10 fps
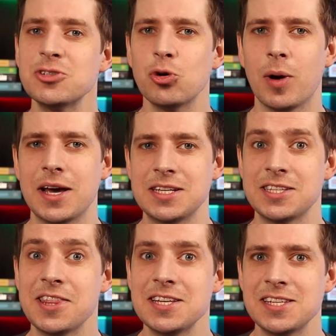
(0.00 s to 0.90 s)
always,
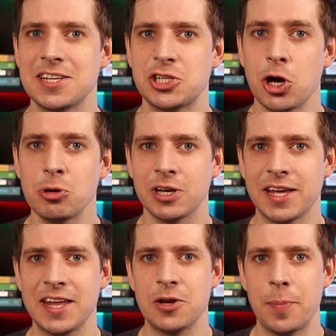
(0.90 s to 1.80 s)
this is a totally
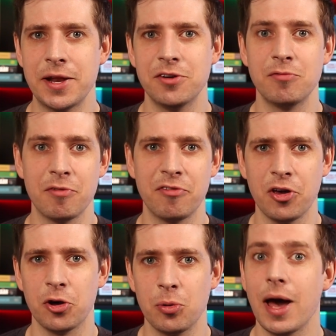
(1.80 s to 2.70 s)
independent review